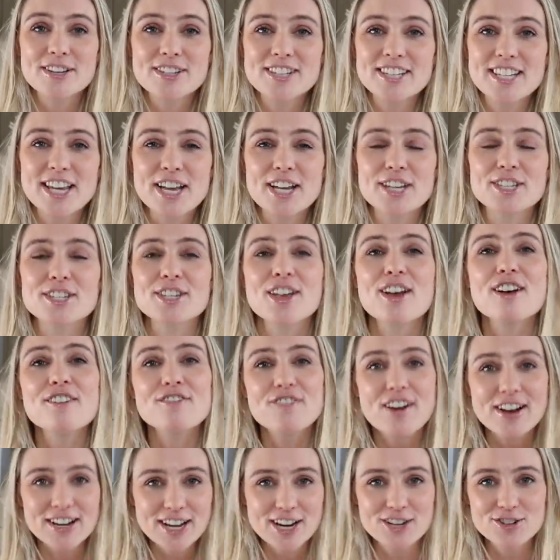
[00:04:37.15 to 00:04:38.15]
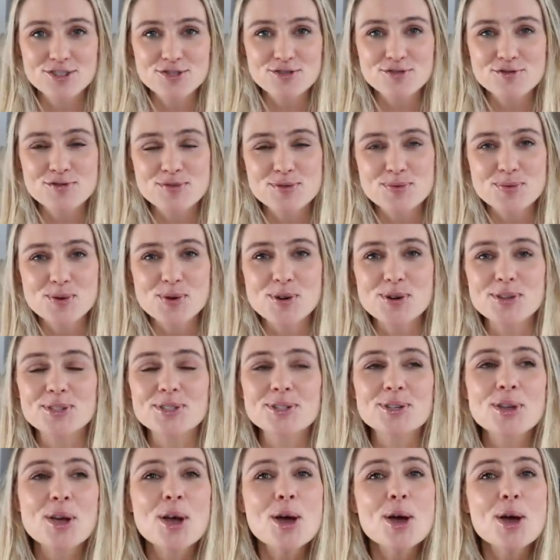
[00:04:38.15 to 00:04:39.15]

Six, financial rewards.